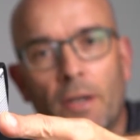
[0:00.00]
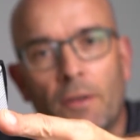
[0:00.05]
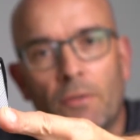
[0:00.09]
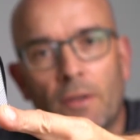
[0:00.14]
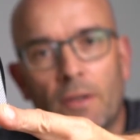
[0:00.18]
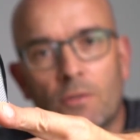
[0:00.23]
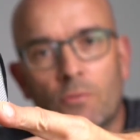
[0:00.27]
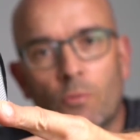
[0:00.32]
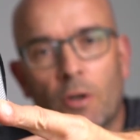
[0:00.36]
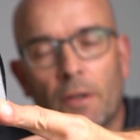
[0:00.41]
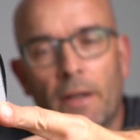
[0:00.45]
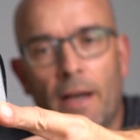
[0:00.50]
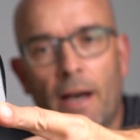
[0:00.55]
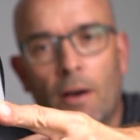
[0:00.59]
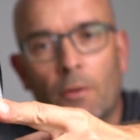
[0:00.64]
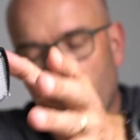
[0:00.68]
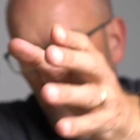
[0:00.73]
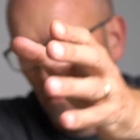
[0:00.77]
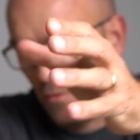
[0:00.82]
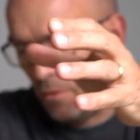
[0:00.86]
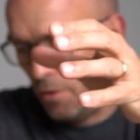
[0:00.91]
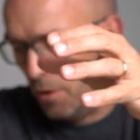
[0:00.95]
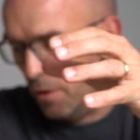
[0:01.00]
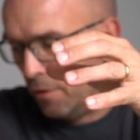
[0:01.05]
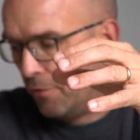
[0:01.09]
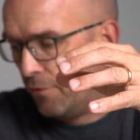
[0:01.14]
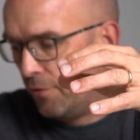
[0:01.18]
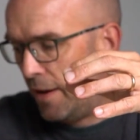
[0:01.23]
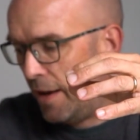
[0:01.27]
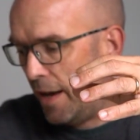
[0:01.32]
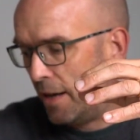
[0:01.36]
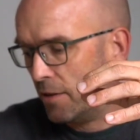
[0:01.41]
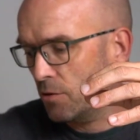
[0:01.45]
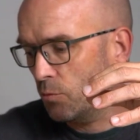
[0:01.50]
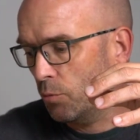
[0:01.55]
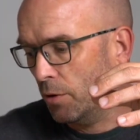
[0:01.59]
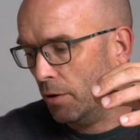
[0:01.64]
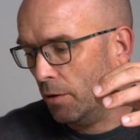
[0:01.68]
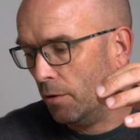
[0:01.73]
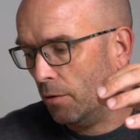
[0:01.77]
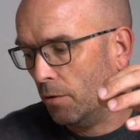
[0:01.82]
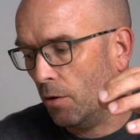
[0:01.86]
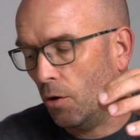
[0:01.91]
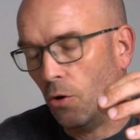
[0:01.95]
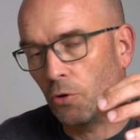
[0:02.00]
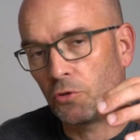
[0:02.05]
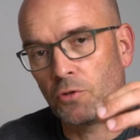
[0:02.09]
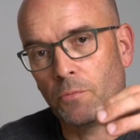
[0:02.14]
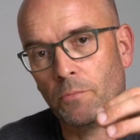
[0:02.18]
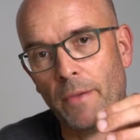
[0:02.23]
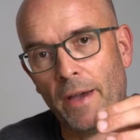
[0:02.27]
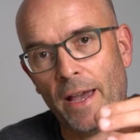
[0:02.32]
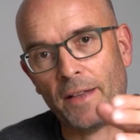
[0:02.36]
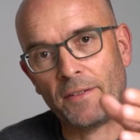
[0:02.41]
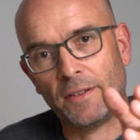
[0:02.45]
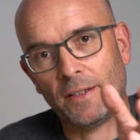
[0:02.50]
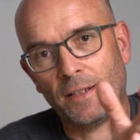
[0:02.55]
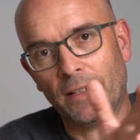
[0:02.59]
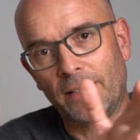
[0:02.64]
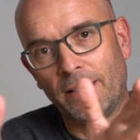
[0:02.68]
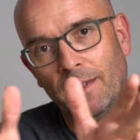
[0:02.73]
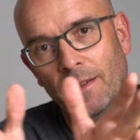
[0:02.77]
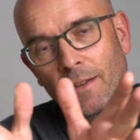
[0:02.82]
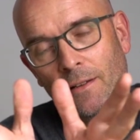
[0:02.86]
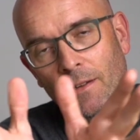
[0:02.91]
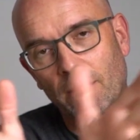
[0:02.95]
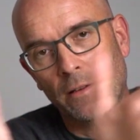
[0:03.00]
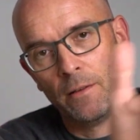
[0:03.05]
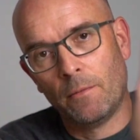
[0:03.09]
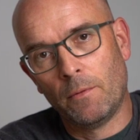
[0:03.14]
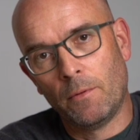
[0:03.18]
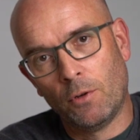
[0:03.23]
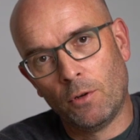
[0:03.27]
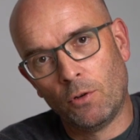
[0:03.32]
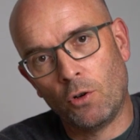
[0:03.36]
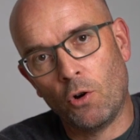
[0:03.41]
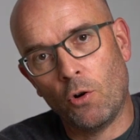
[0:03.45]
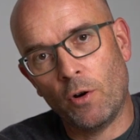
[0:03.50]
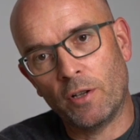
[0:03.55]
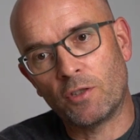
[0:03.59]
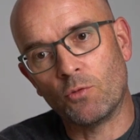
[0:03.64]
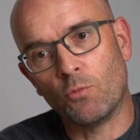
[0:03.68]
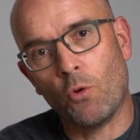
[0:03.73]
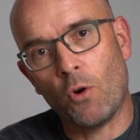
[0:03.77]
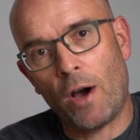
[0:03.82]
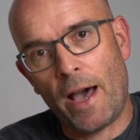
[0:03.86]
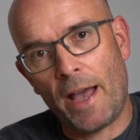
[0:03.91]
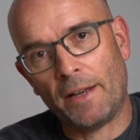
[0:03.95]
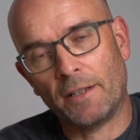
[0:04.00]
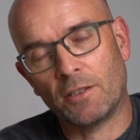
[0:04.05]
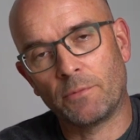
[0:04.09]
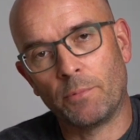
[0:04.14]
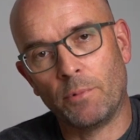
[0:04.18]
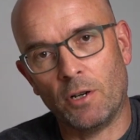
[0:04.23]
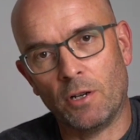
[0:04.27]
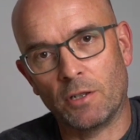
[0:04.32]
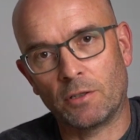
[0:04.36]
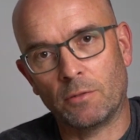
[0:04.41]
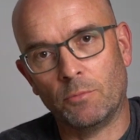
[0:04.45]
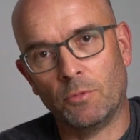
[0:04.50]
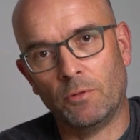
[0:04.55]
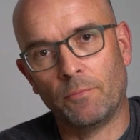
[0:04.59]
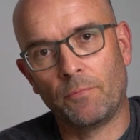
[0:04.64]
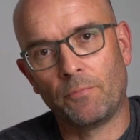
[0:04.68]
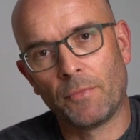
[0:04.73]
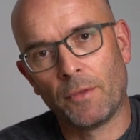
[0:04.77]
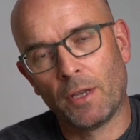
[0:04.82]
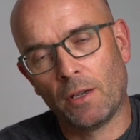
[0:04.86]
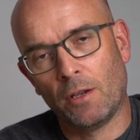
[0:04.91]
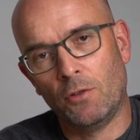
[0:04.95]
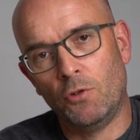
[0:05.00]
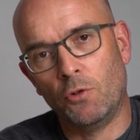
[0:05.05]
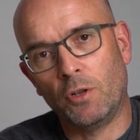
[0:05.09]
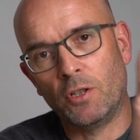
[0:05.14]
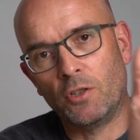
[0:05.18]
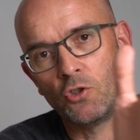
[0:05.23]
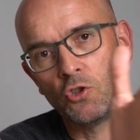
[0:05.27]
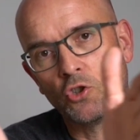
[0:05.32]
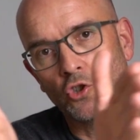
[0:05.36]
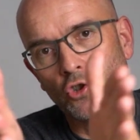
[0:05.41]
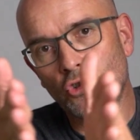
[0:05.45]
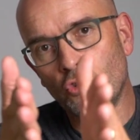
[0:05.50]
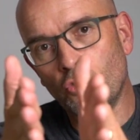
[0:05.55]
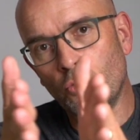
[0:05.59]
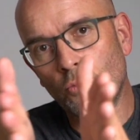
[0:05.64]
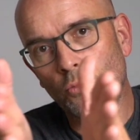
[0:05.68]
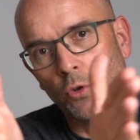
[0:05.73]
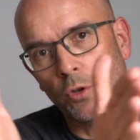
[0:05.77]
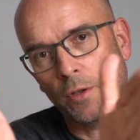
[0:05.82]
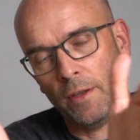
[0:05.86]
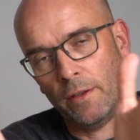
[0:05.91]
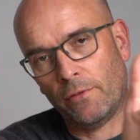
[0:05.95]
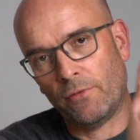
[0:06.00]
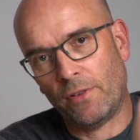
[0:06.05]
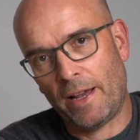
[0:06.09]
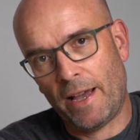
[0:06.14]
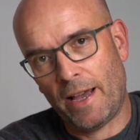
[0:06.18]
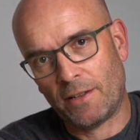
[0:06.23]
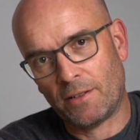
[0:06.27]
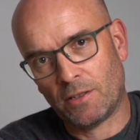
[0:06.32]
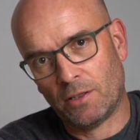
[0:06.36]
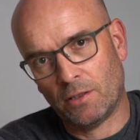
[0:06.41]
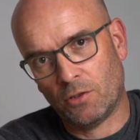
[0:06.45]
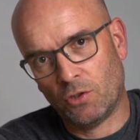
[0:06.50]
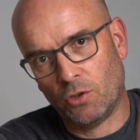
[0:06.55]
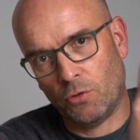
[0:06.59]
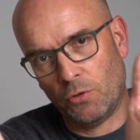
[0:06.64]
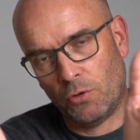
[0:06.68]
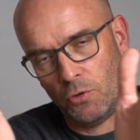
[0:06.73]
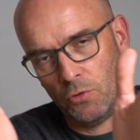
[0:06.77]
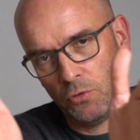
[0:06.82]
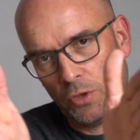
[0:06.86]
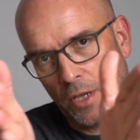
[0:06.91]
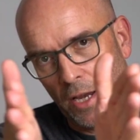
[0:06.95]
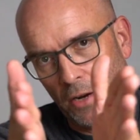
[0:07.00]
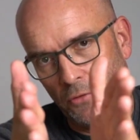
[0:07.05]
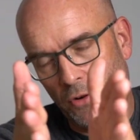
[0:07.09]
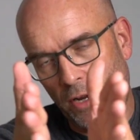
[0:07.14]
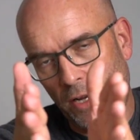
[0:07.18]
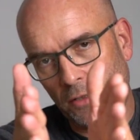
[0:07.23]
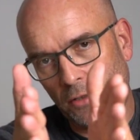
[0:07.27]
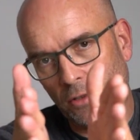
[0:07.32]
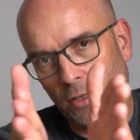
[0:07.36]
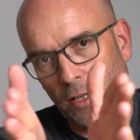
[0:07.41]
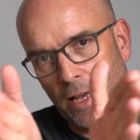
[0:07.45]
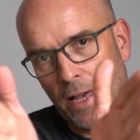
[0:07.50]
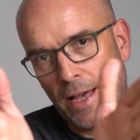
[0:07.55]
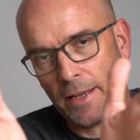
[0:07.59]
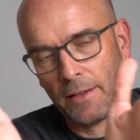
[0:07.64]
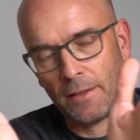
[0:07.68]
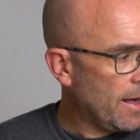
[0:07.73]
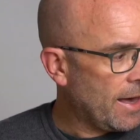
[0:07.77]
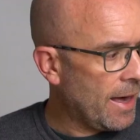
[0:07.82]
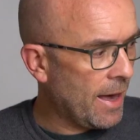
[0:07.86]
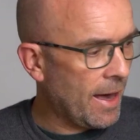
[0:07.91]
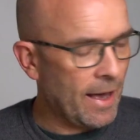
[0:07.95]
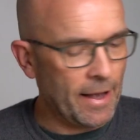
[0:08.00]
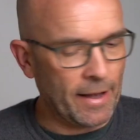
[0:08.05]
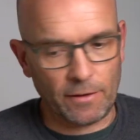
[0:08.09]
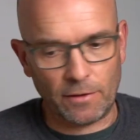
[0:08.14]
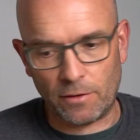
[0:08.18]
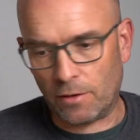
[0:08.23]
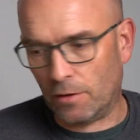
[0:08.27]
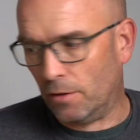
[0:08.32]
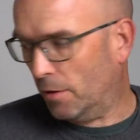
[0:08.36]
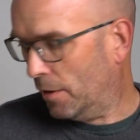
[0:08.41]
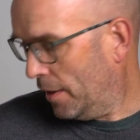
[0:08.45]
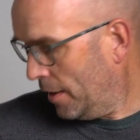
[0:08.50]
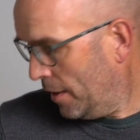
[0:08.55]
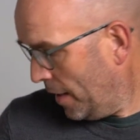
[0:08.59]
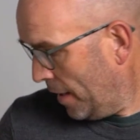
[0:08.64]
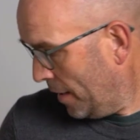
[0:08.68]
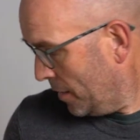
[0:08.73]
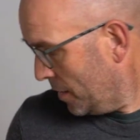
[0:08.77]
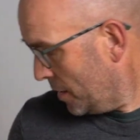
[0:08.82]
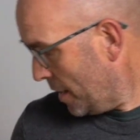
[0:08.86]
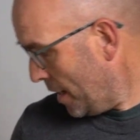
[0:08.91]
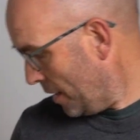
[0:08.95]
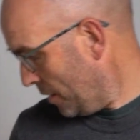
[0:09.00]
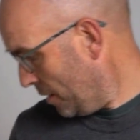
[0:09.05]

this one out, the flash will automatically go as wide as possible. You can zoom with a flash, so you direct your light. And inside